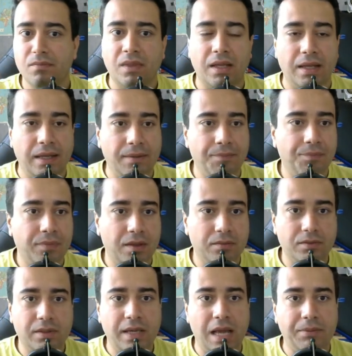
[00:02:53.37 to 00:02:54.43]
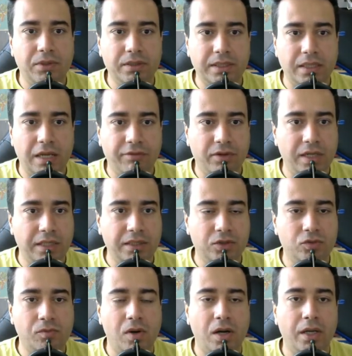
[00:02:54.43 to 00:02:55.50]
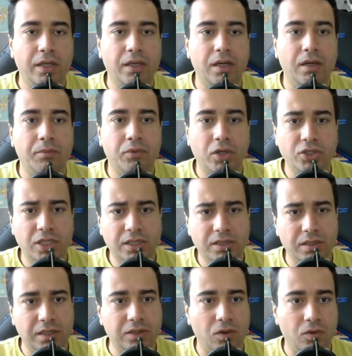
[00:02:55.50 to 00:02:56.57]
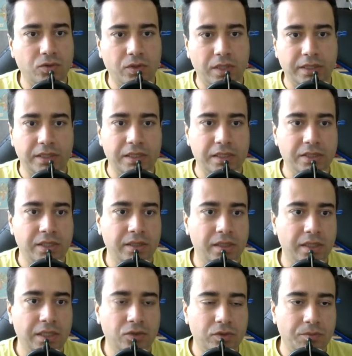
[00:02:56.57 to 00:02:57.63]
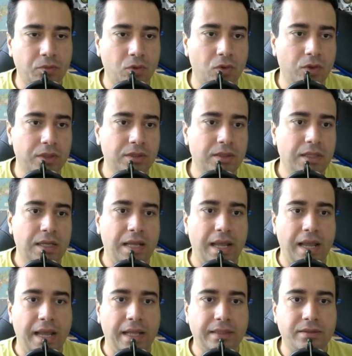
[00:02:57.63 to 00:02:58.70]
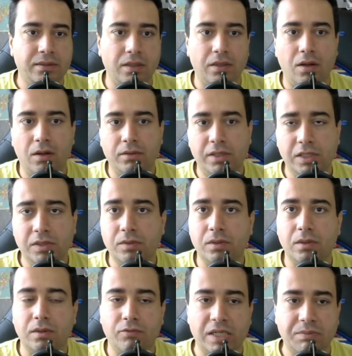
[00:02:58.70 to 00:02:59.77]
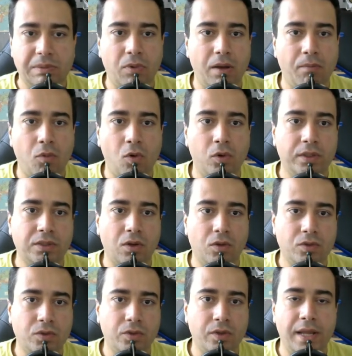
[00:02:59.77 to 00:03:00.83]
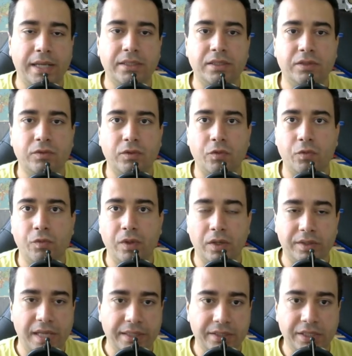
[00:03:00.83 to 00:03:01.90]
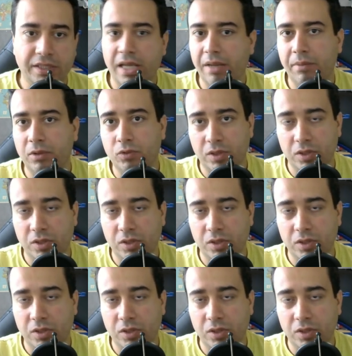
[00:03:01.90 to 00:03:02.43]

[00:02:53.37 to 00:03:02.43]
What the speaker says: camera that I have connected to my project. It is also connected internally to the board, and this Raspberry Pi board is also connected via the Ethernet cable to the